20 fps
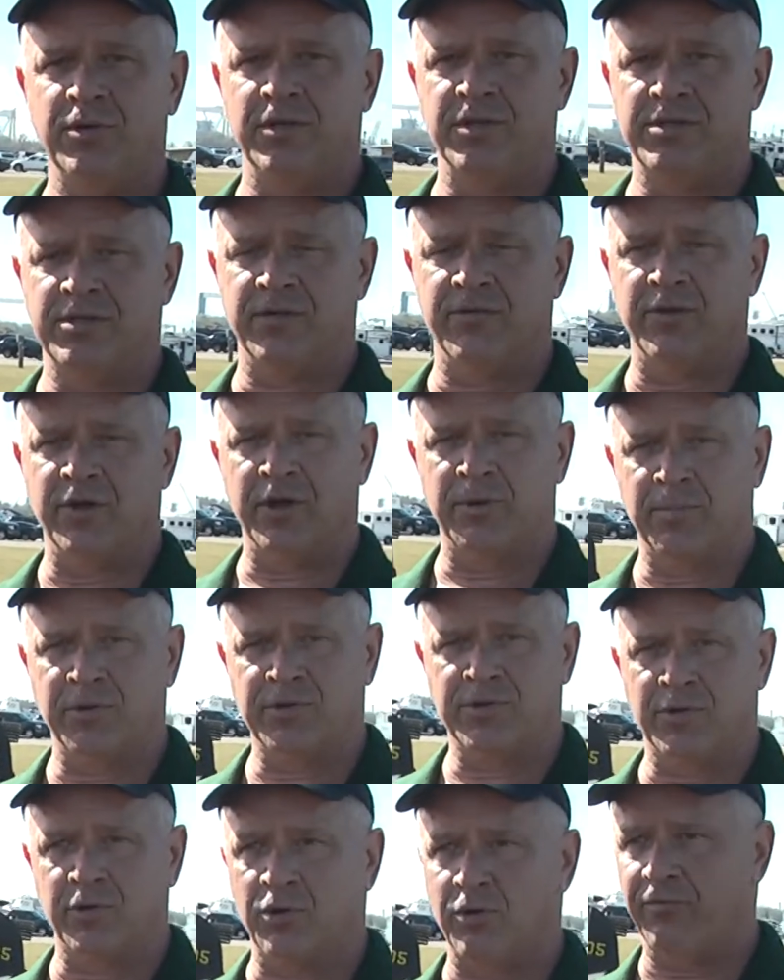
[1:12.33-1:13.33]
the Civil Air
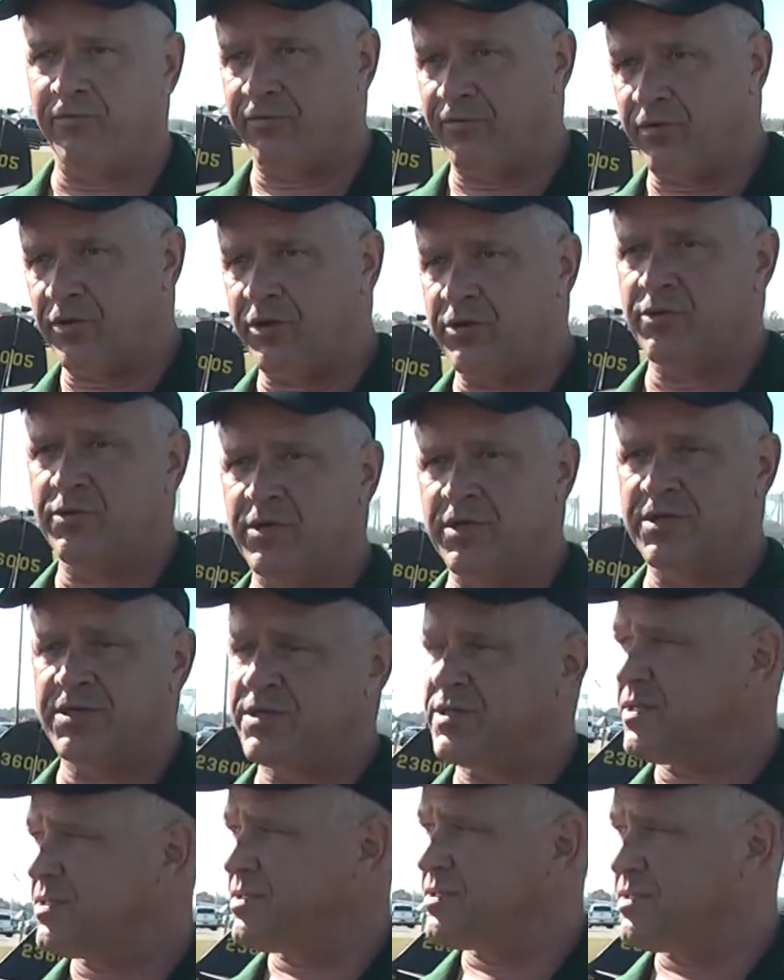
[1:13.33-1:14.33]
Patrol flew these
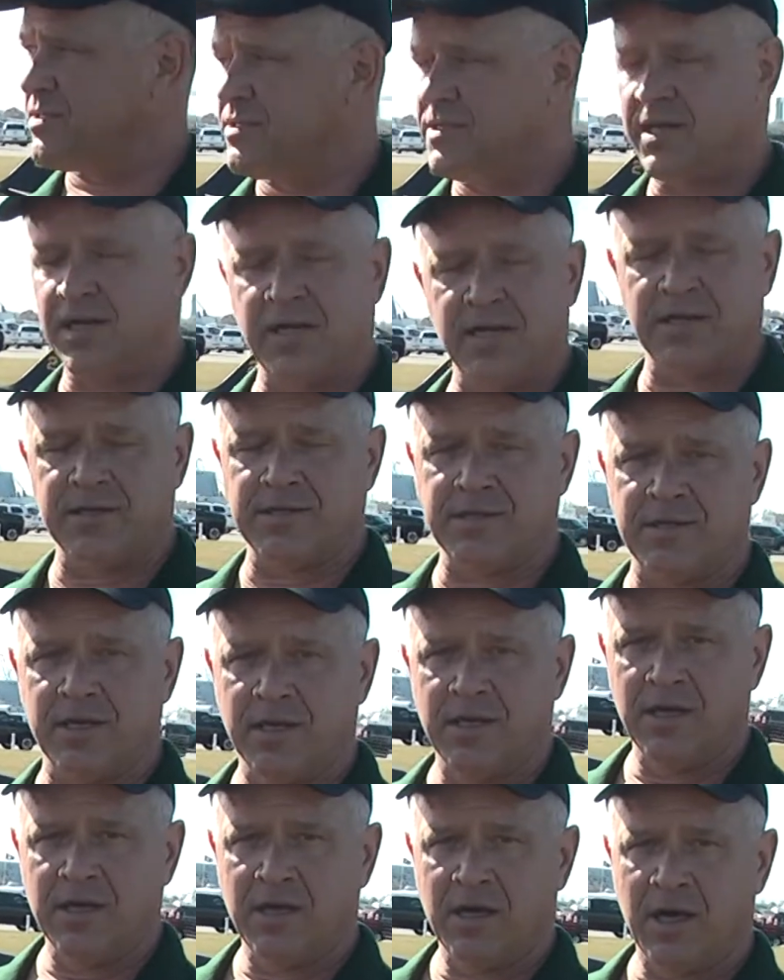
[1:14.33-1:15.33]
Stinson tens
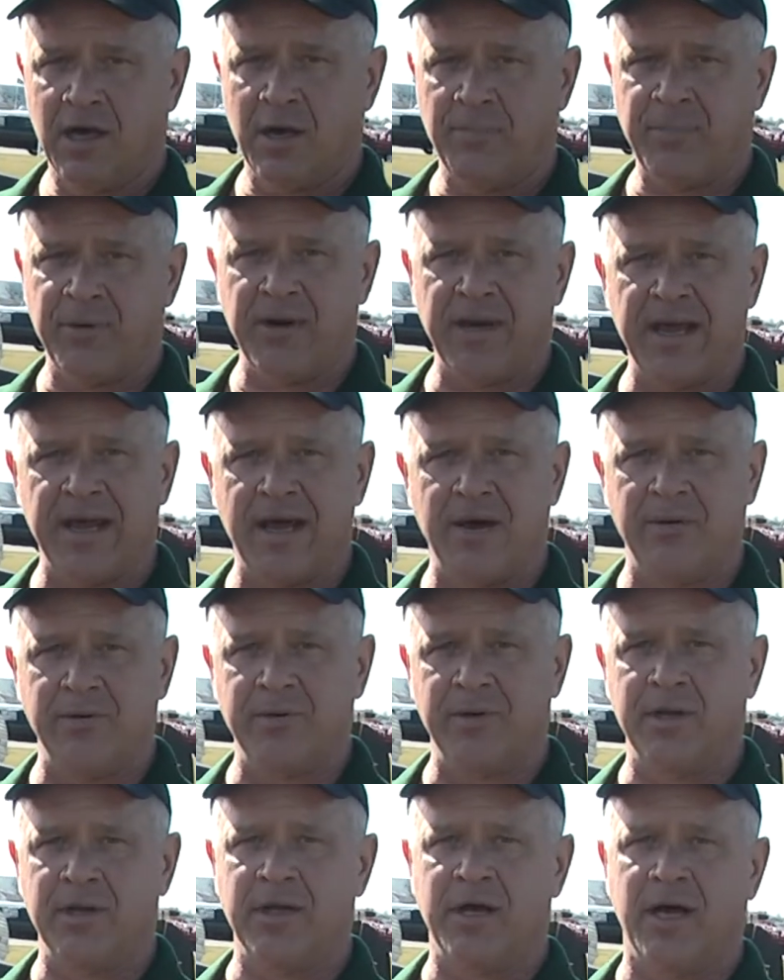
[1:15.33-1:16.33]
up and
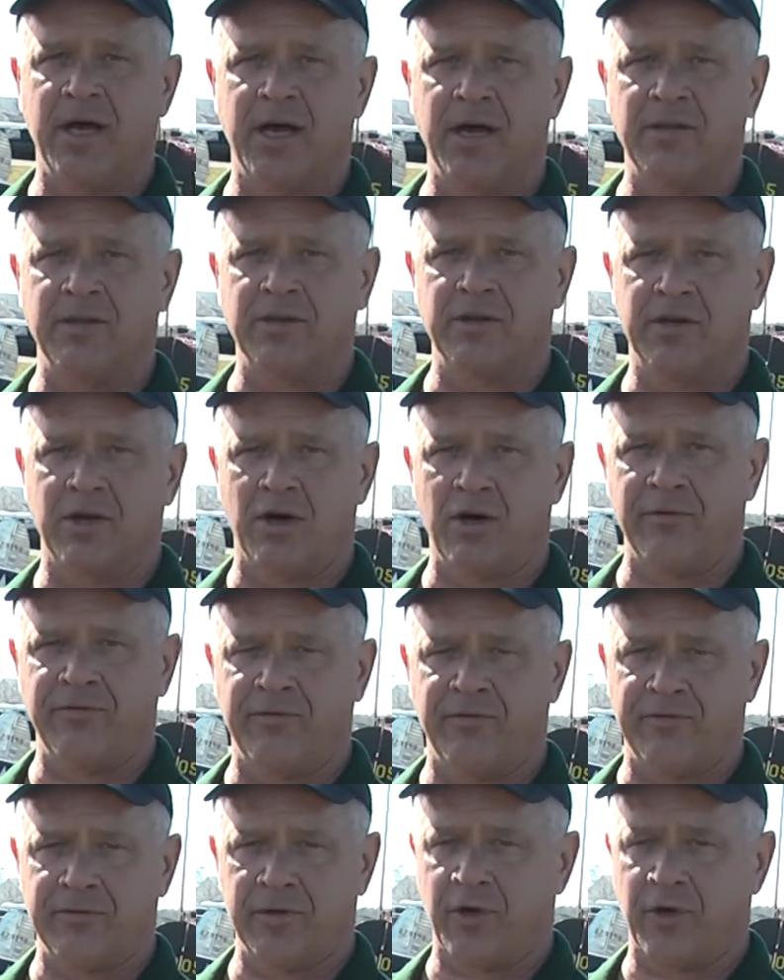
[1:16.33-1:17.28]
down uh, the Gulf,